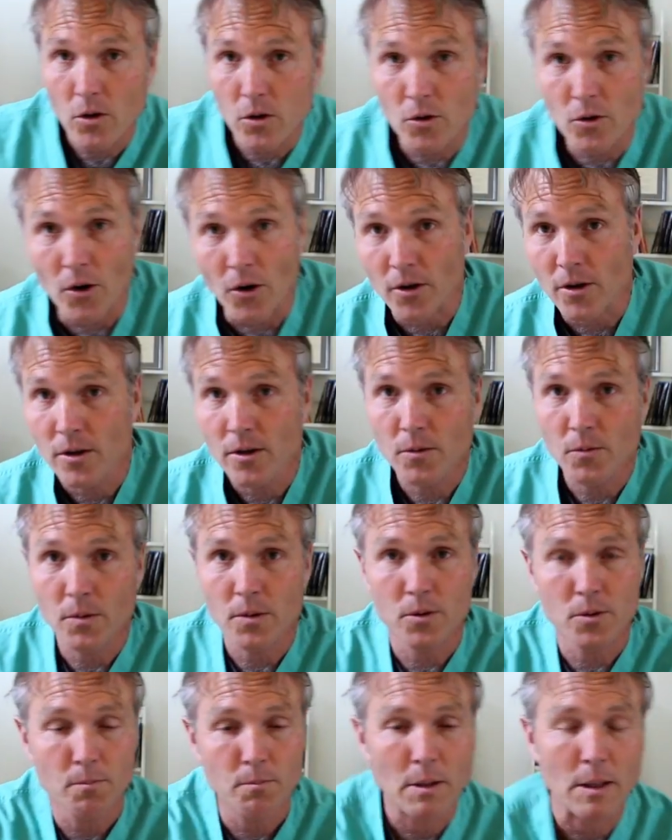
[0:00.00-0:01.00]
alert,
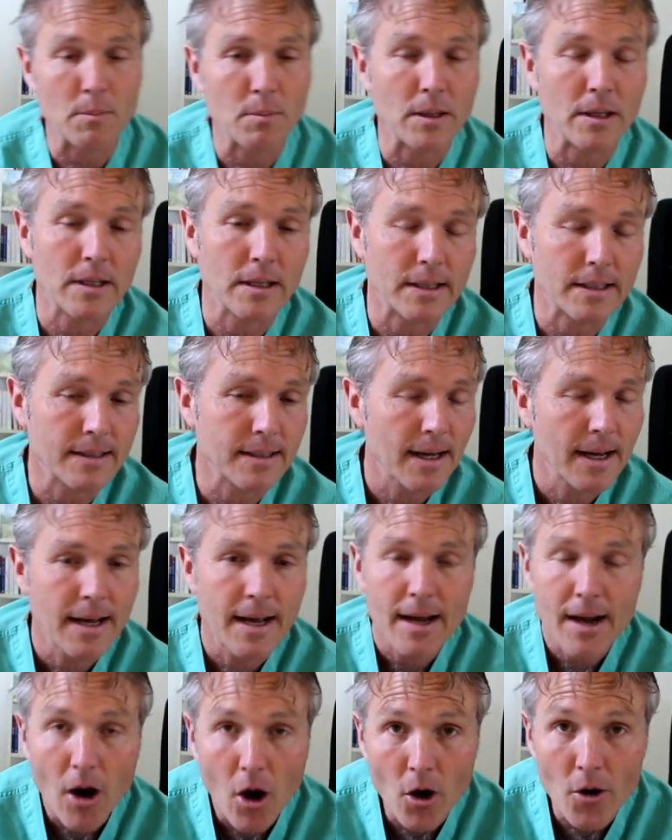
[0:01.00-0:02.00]
which Pippi is?
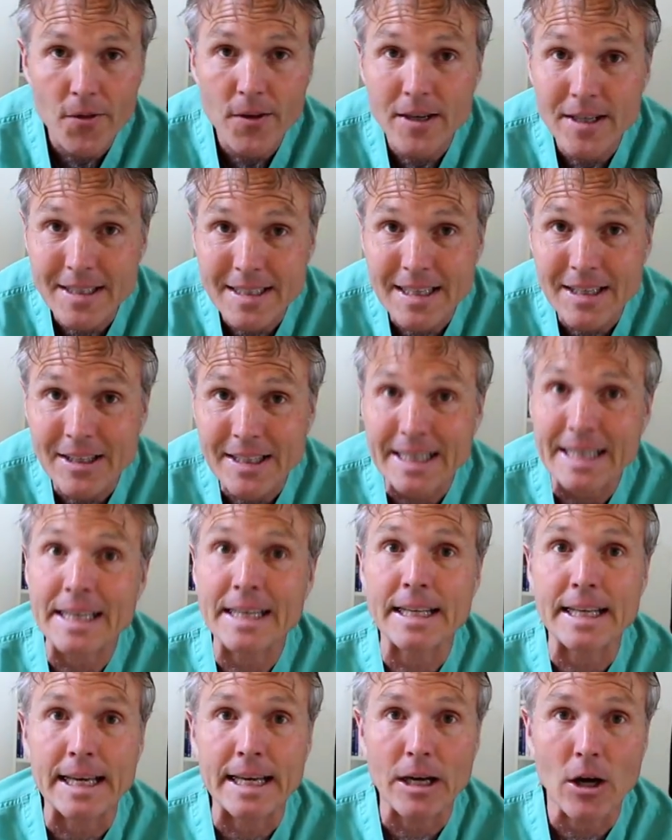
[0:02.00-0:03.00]
Are they still
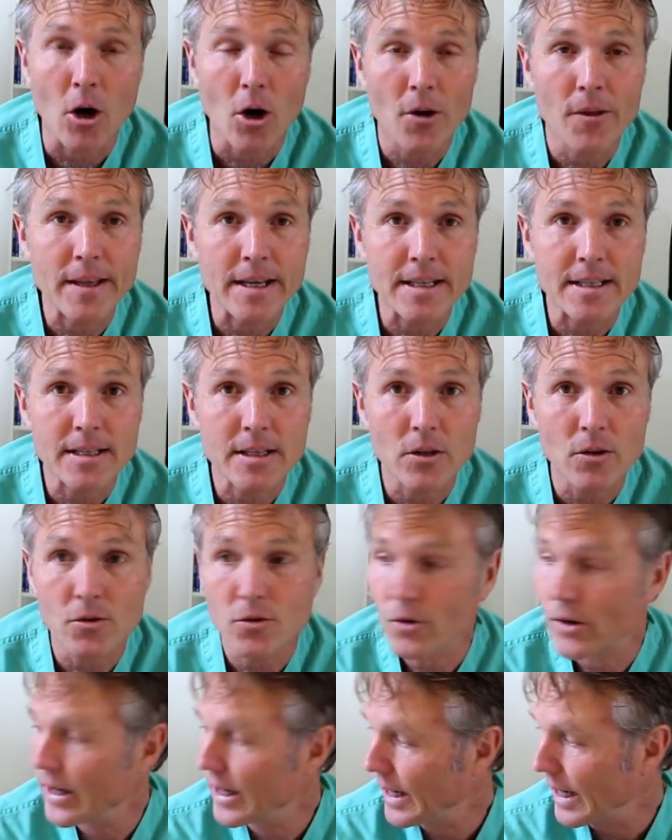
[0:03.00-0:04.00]
eating? Are they still
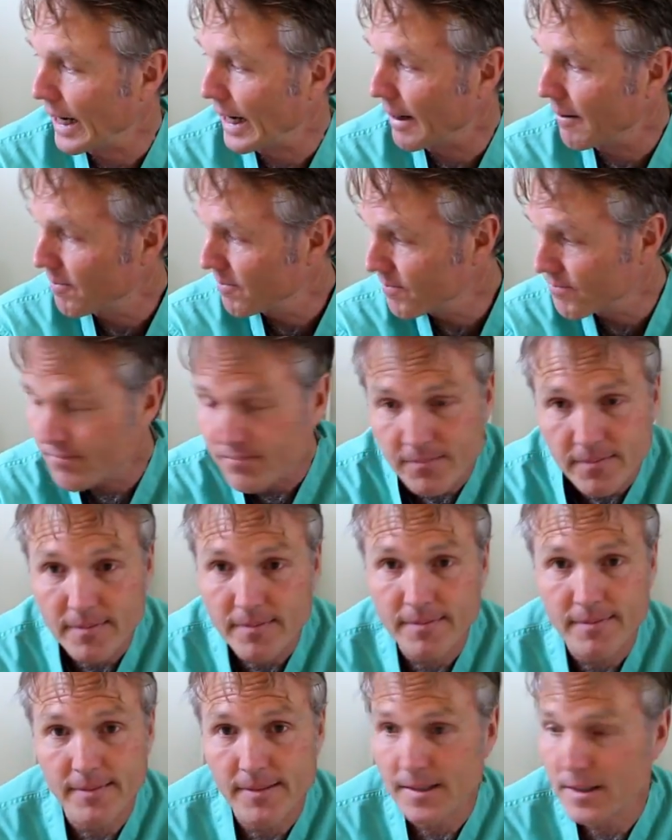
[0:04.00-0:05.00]
drinking?
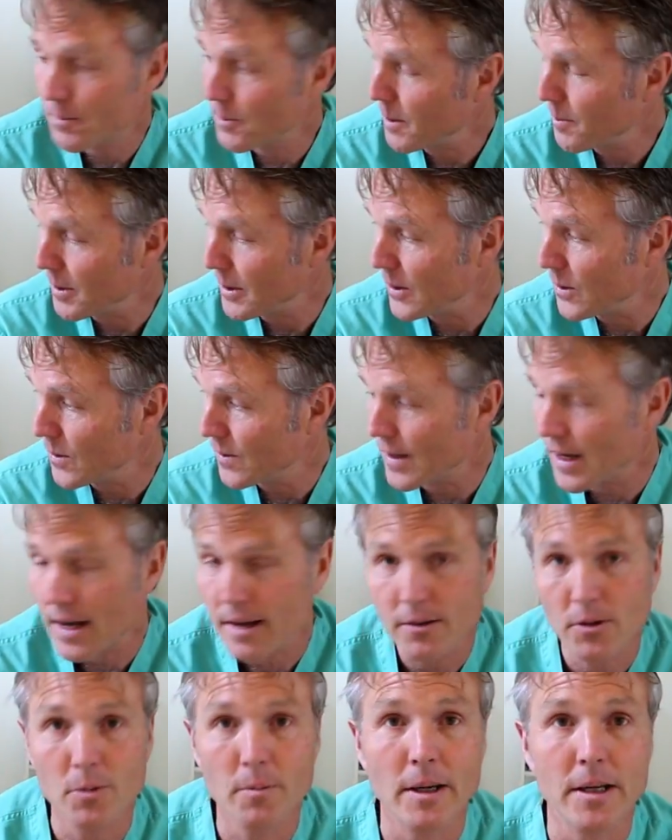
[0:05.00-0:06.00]
Is Pippi doing
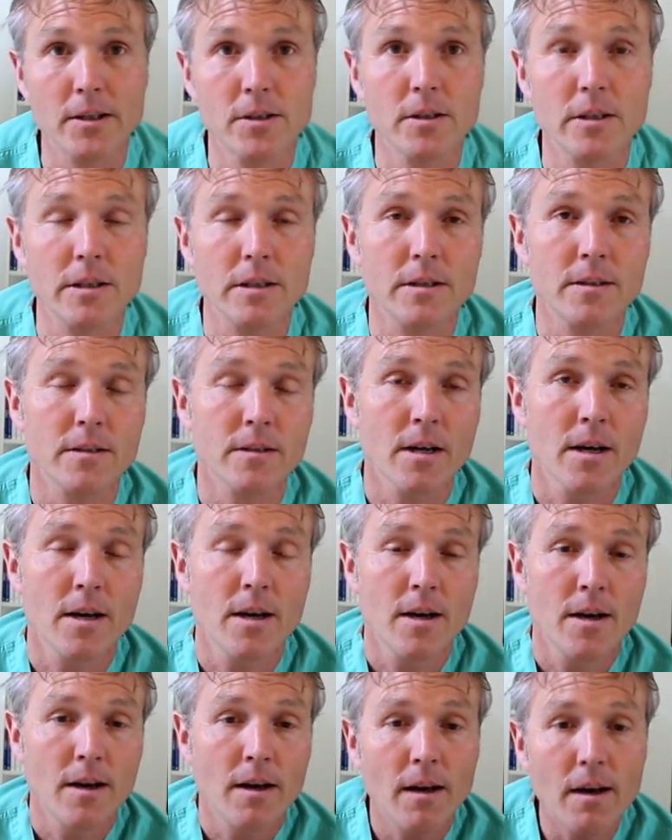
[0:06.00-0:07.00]
that? You bet she is.
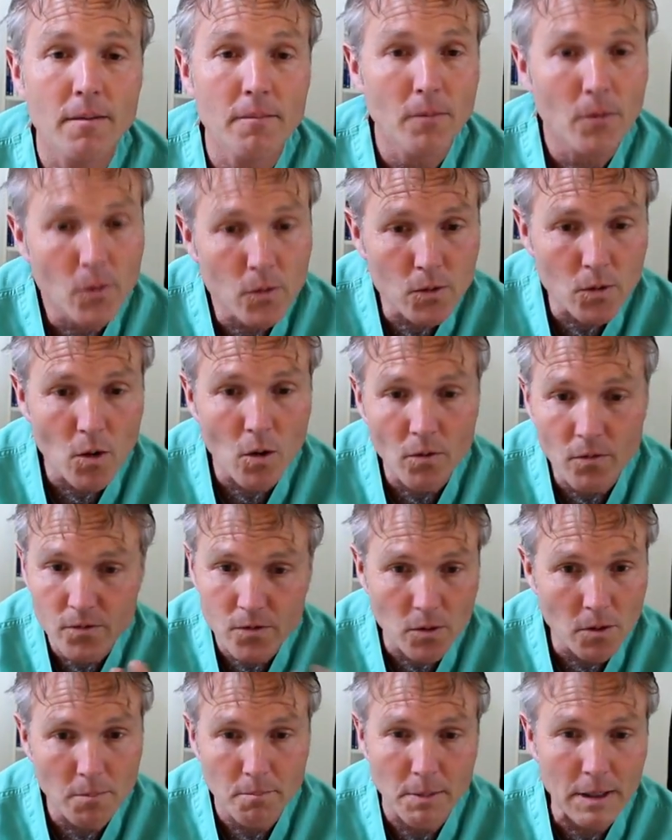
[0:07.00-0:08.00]
Those are all
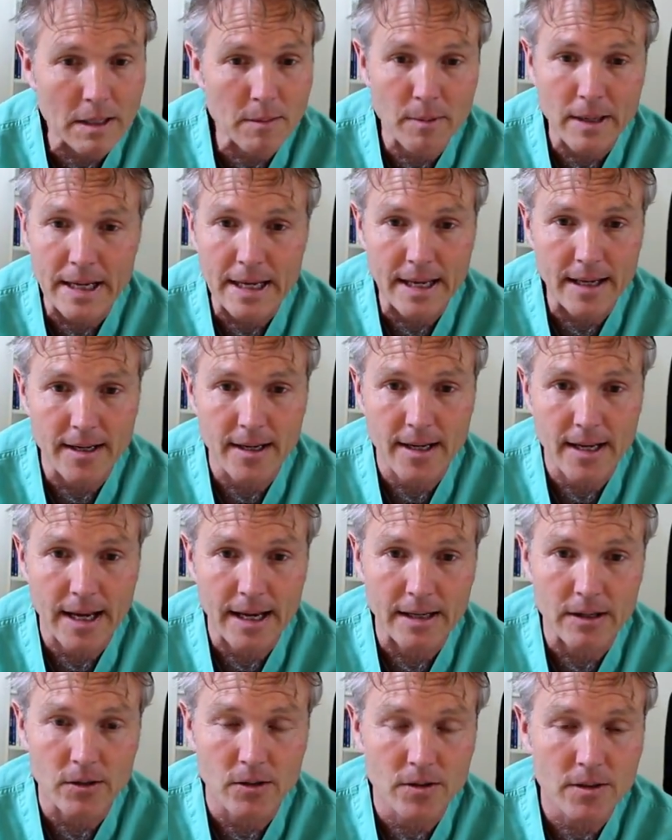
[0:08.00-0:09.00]
sort of big
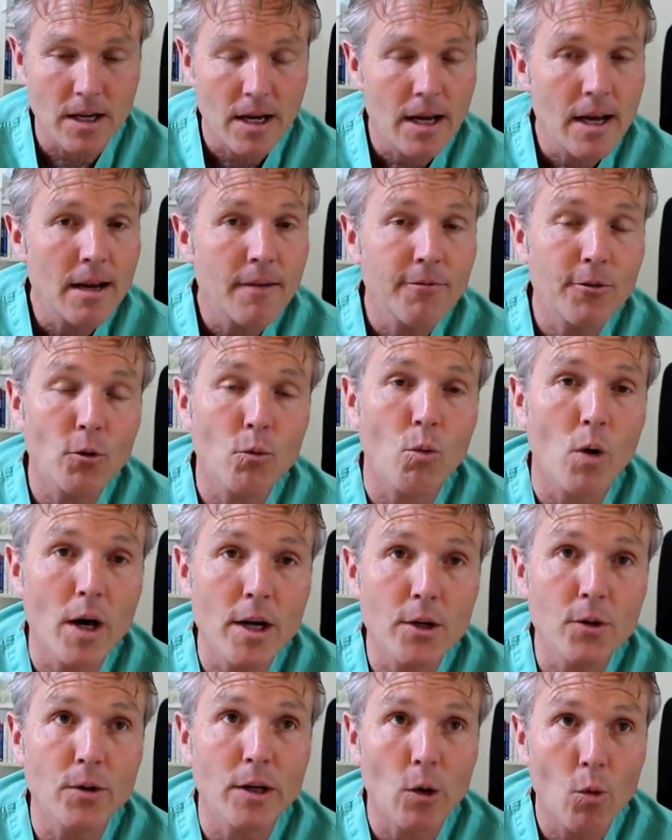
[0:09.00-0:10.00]
indicators. If you're
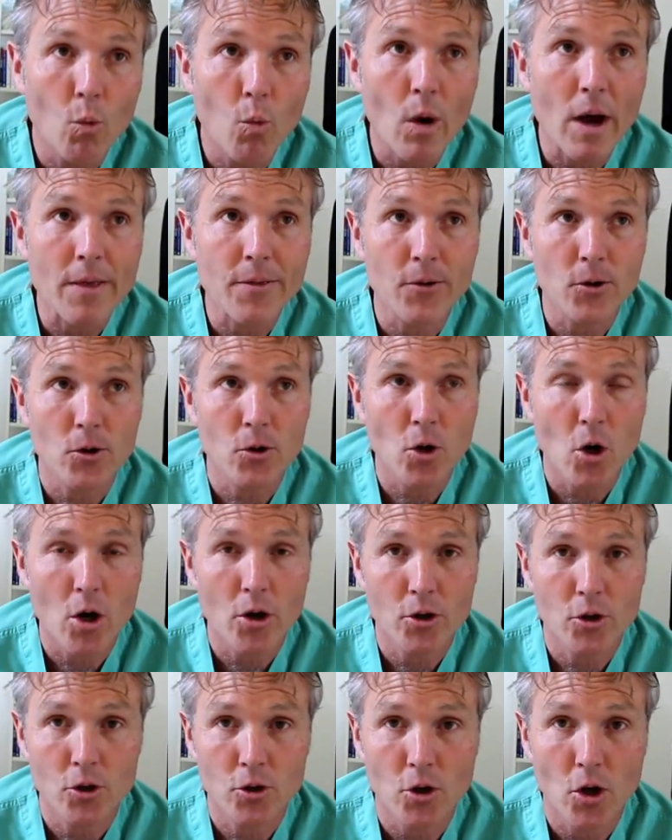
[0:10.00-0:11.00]
wondering whether or
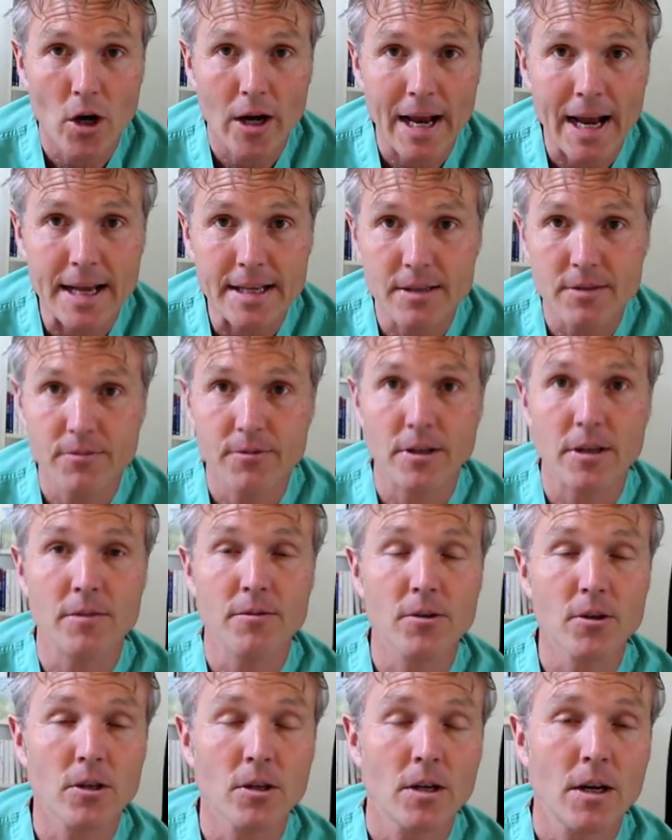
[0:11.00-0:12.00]
not your dog has a
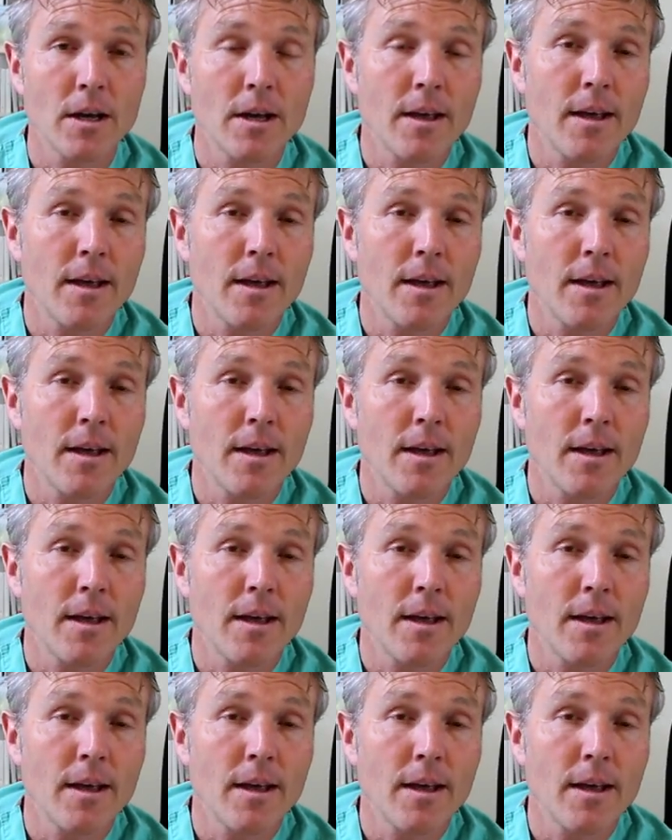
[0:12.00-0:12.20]
fever,